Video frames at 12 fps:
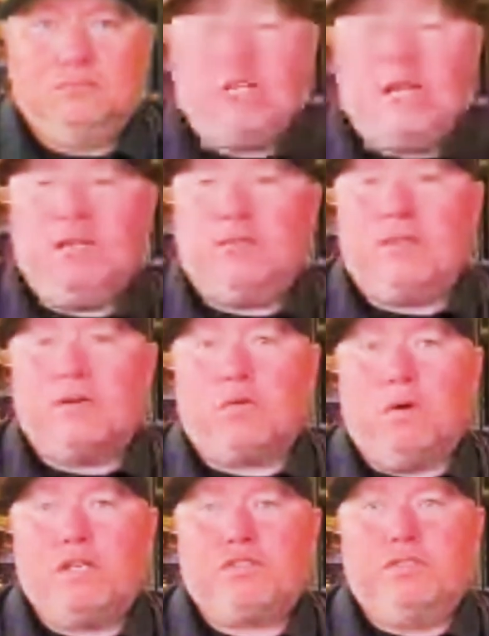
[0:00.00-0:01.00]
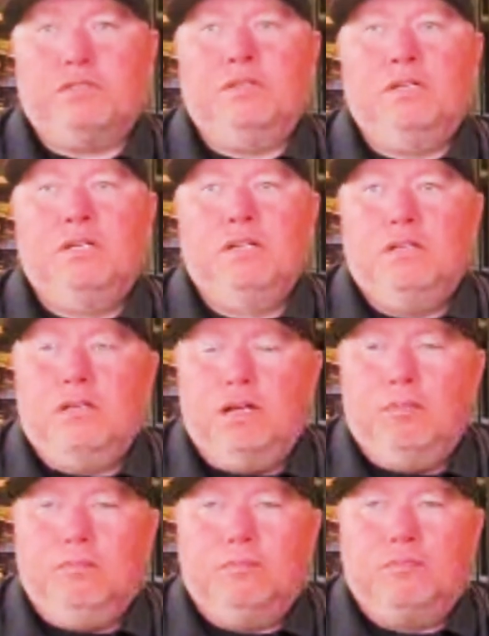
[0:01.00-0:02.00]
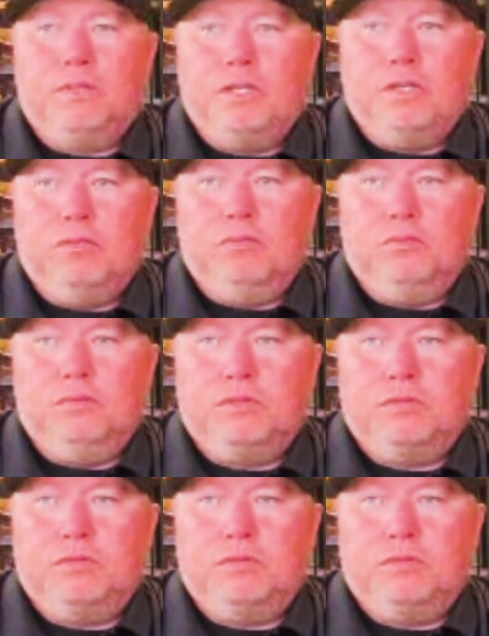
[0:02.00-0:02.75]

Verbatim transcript: yeah without question um you know